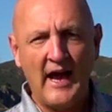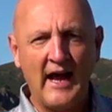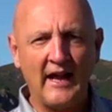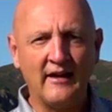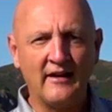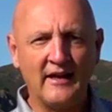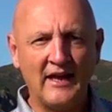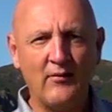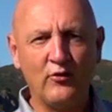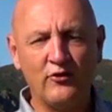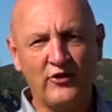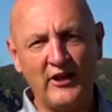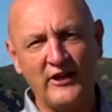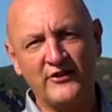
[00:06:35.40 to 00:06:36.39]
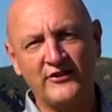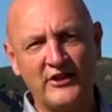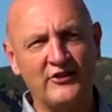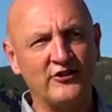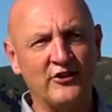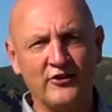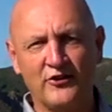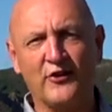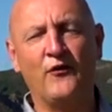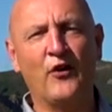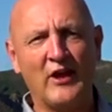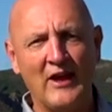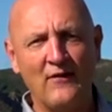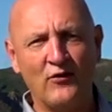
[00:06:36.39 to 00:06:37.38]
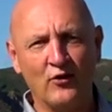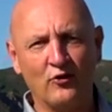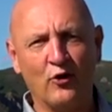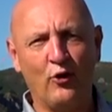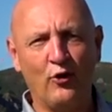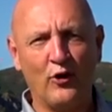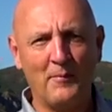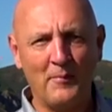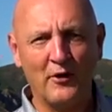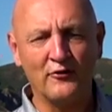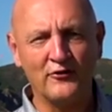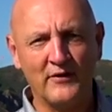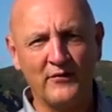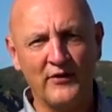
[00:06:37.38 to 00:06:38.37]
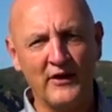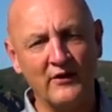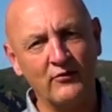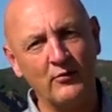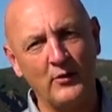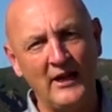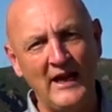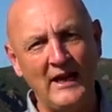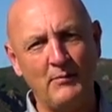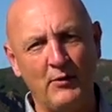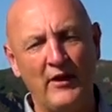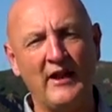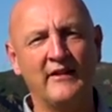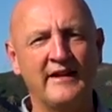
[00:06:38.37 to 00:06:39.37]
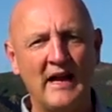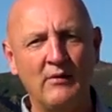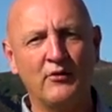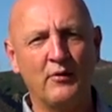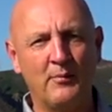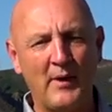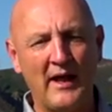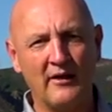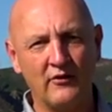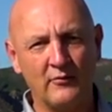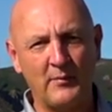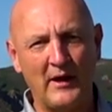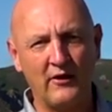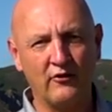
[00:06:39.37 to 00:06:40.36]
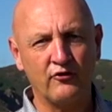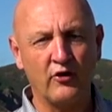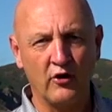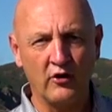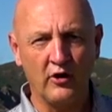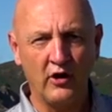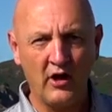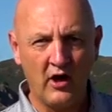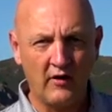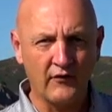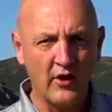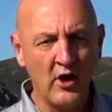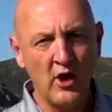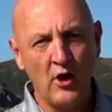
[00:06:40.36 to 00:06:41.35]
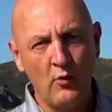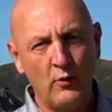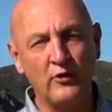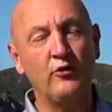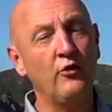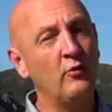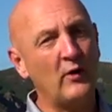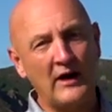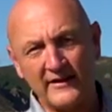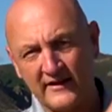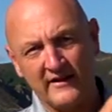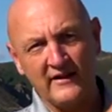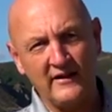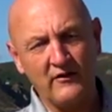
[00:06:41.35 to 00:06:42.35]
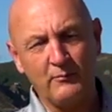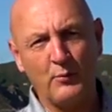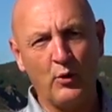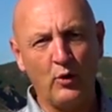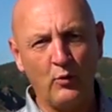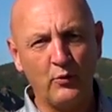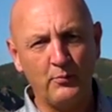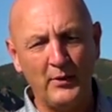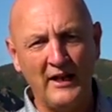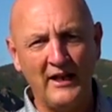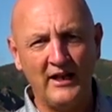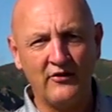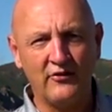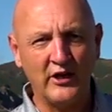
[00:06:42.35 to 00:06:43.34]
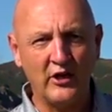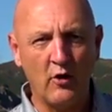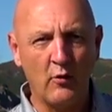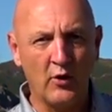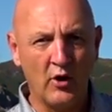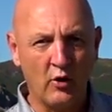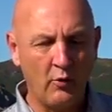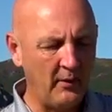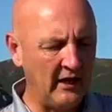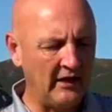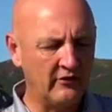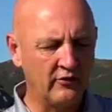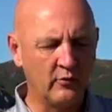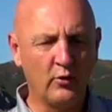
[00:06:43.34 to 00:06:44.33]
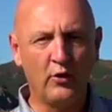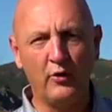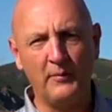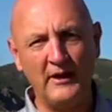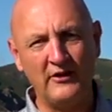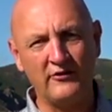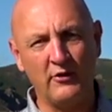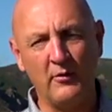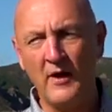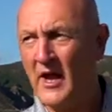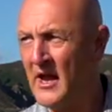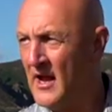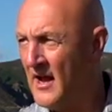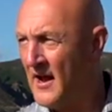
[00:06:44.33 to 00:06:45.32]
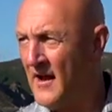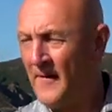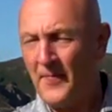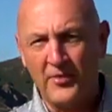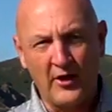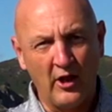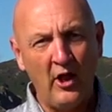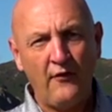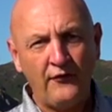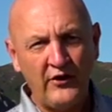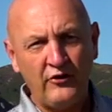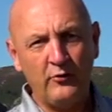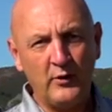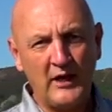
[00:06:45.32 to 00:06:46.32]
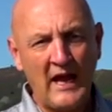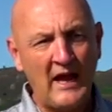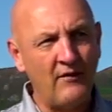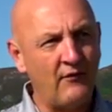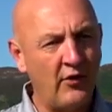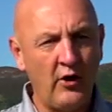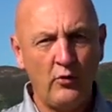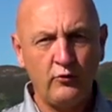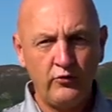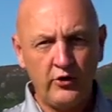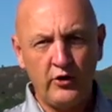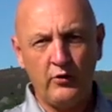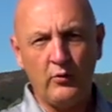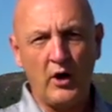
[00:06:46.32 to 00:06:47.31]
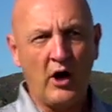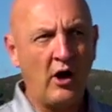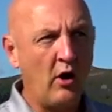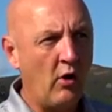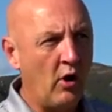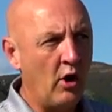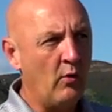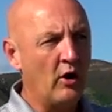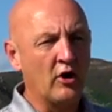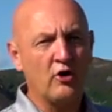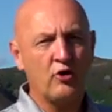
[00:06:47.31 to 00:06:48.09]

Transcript: and give us the assistance the forgiveness all the positive things that we need but then it's counterbalanced by the stronger loft which otherwise I think this ball would be literally going up into orbit so the loft issue again, for those of you who are